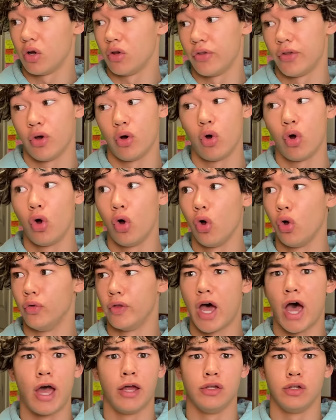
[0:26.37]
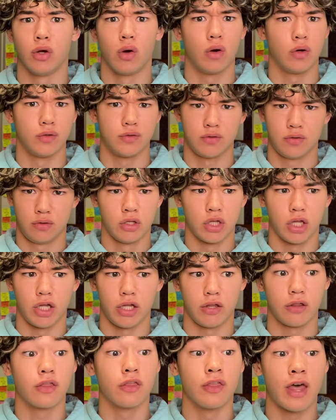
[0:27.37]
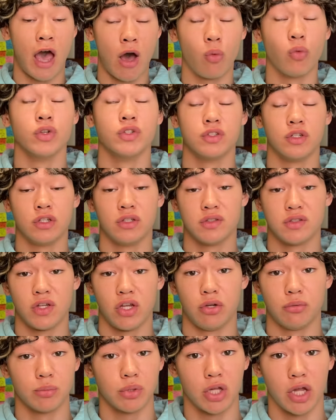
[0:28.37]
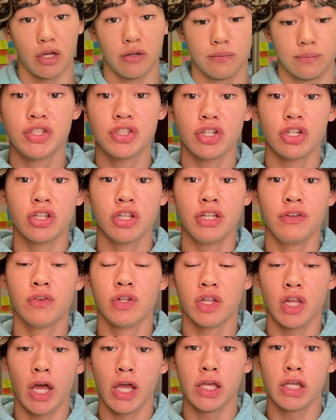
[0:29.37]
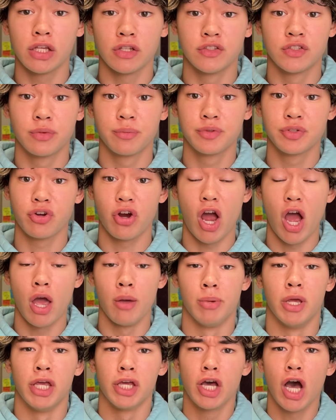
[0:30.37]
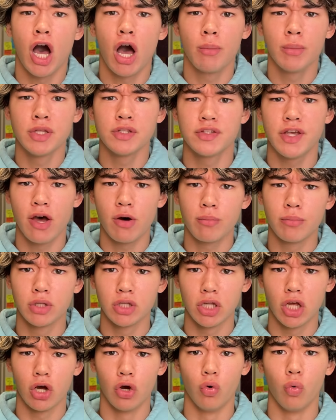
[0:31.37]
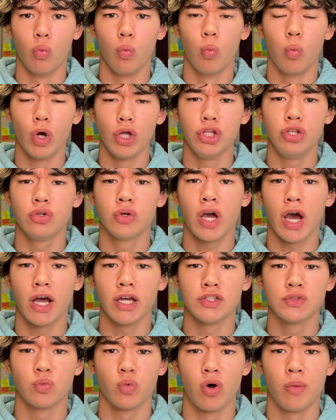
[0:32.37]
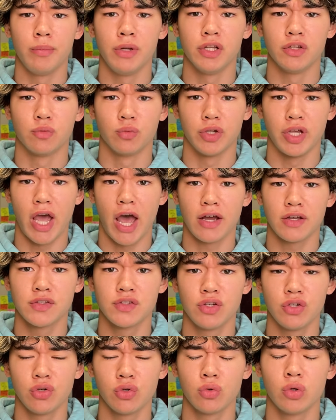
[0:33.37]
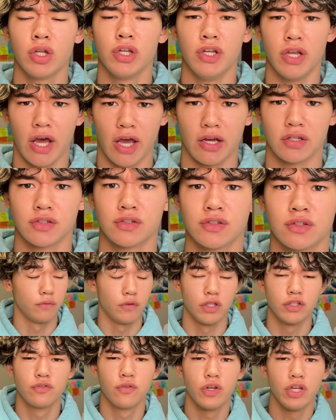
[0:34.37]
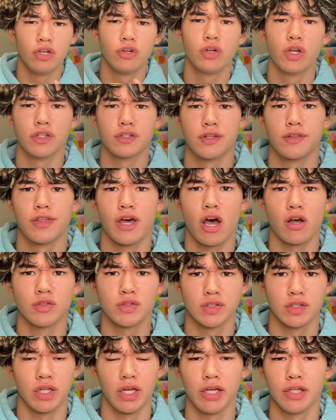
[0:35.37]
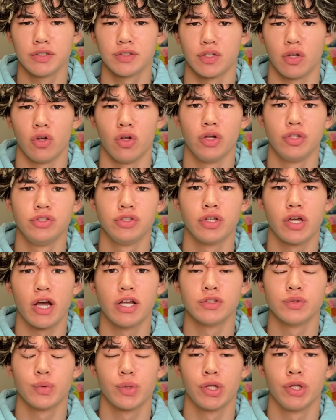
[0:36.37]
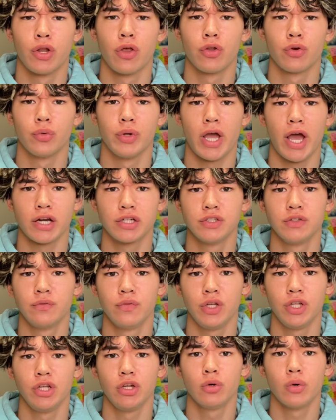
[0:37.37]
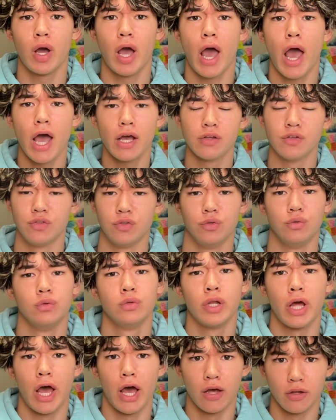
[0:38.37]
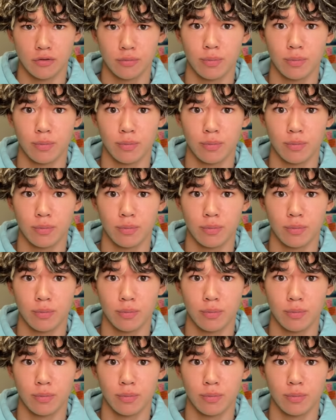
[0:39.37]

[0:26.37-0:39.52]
the whole nine yards. Like that was an insane play. Make sure to leave a like and subscribe and comment down below what you guys want me to react to next. This video gets a thousand likes. I'll hit you guys with another reaction video as soon as